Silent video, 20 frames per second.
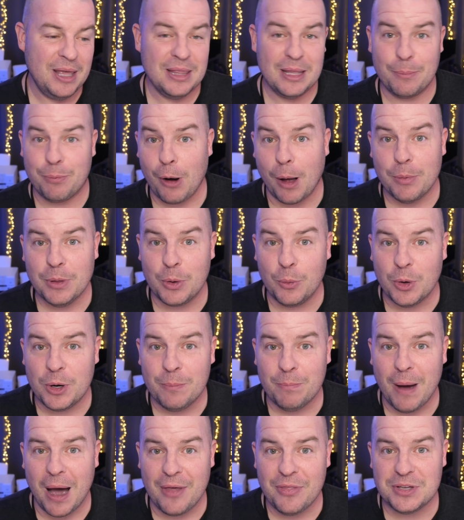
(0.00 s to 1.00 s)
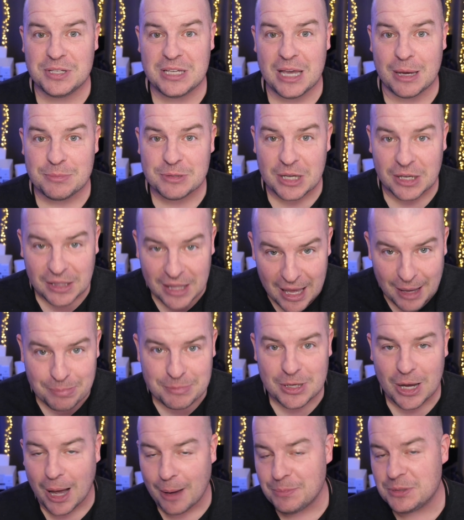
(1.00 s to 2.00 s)
they probably wouldn't buy the Samsung
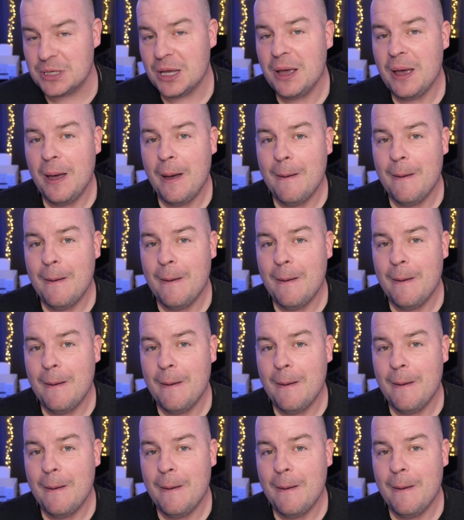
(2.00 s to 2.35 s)
laptops.